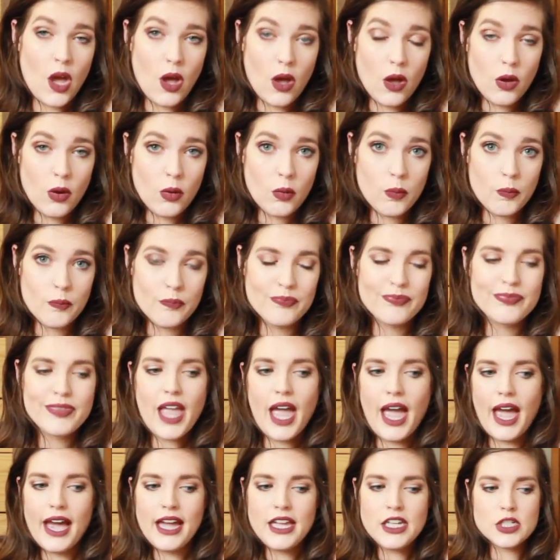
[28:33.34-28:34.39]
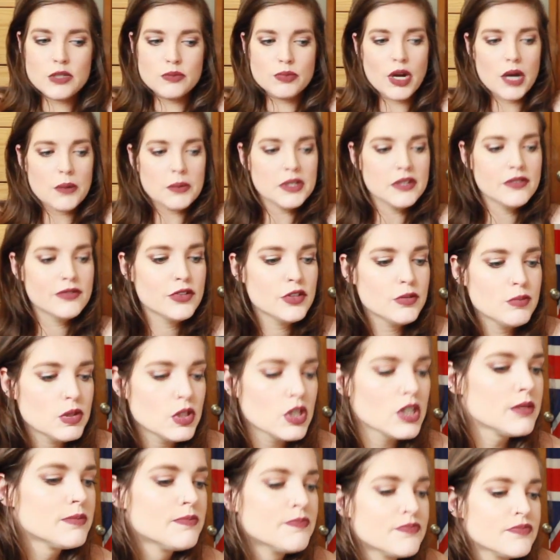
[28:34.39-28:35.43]
Oh, I should probably inform
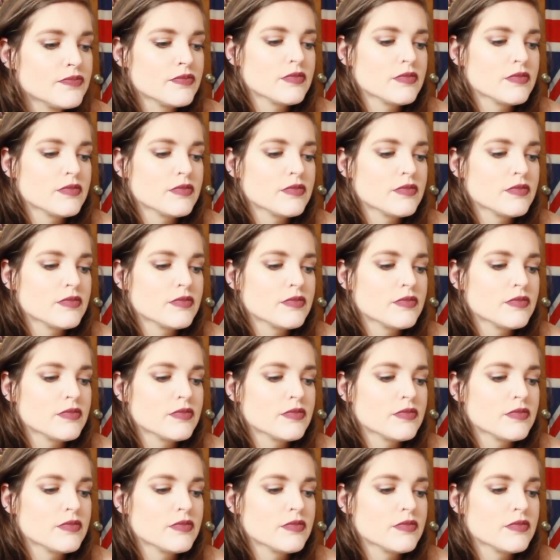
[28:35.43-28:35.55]
y'all.